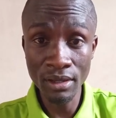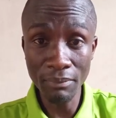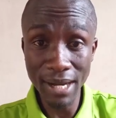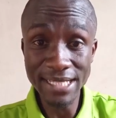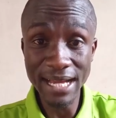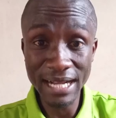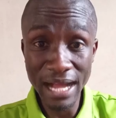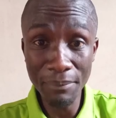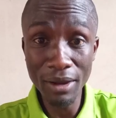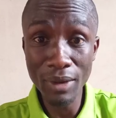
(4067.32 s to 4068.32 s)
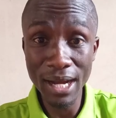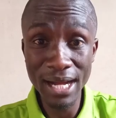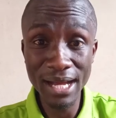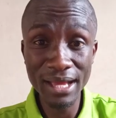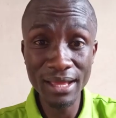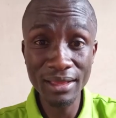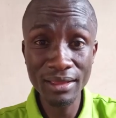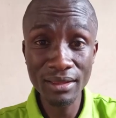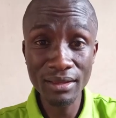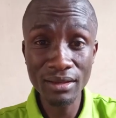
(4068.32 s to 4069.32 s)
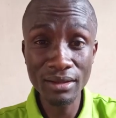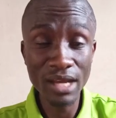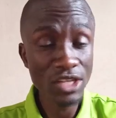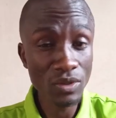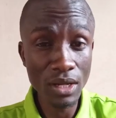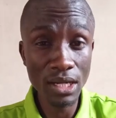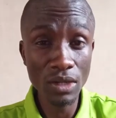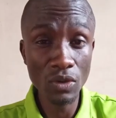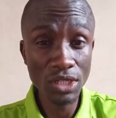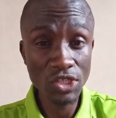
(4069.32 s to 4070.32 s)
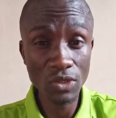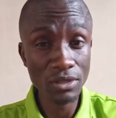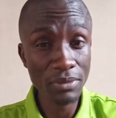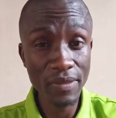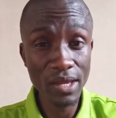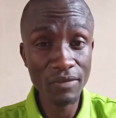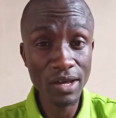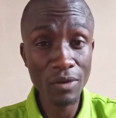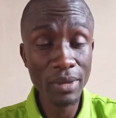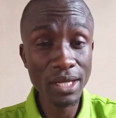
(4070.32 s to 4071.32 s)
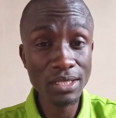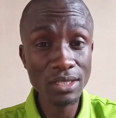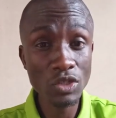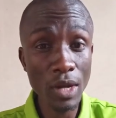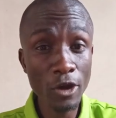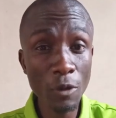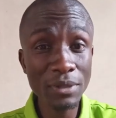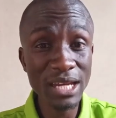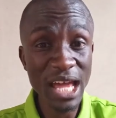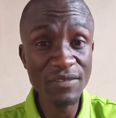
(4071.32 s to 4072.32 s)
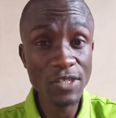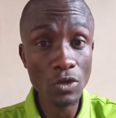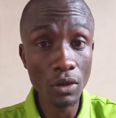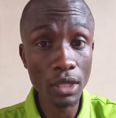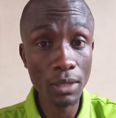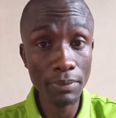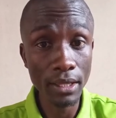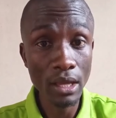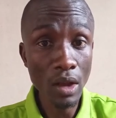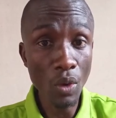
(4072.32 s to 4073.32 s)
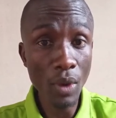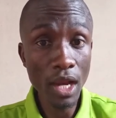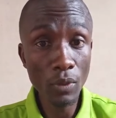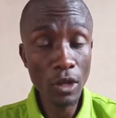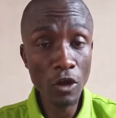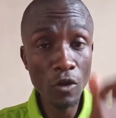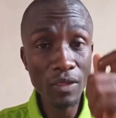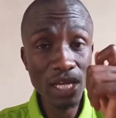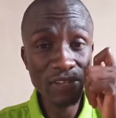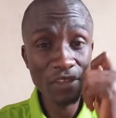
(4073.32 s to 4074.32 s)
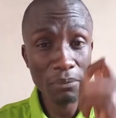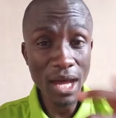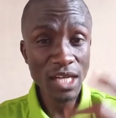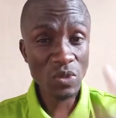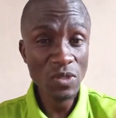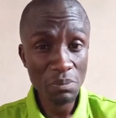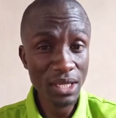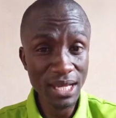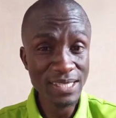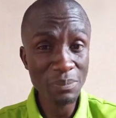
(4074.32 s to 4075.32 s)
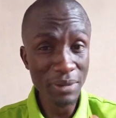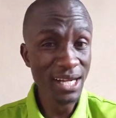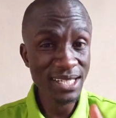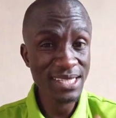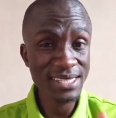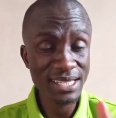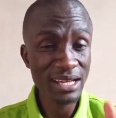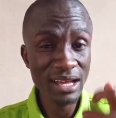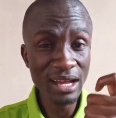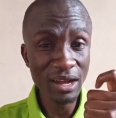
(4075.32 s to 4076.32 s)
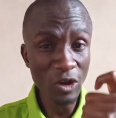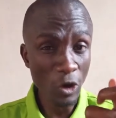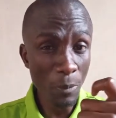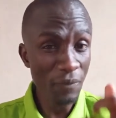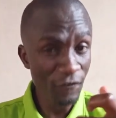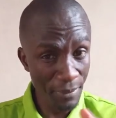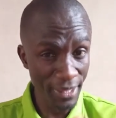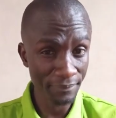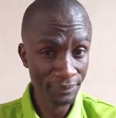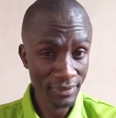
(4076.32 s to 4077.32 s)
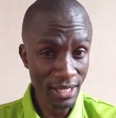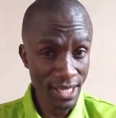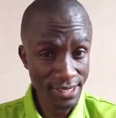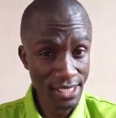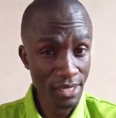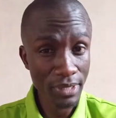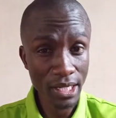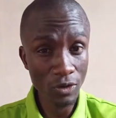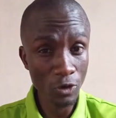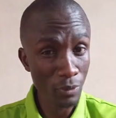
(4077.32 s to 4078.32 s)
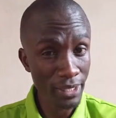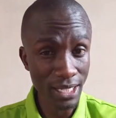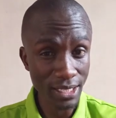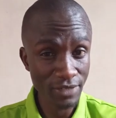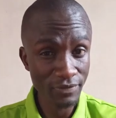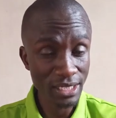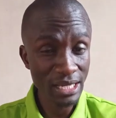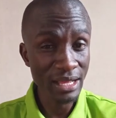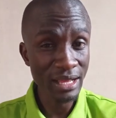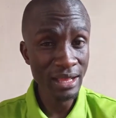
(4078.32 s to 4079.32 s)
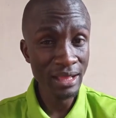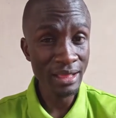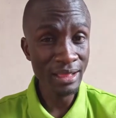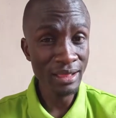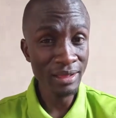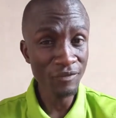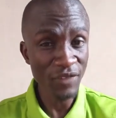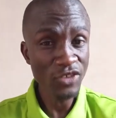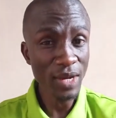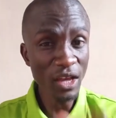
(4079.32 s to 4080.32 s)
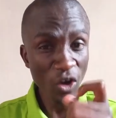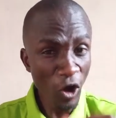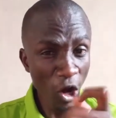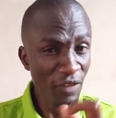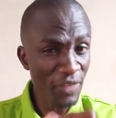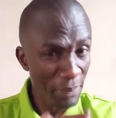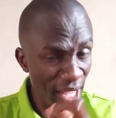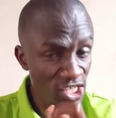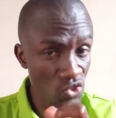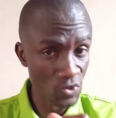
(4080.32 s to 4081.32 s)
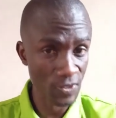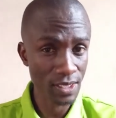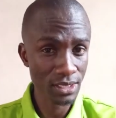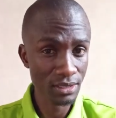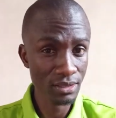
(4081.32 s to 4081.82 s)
But Akamba were naturally conditioned by the environment to adopt livestock keeping. While we all know that the Bantu speakers practiced crop farming as their main economic activity. Virtually all the Bantus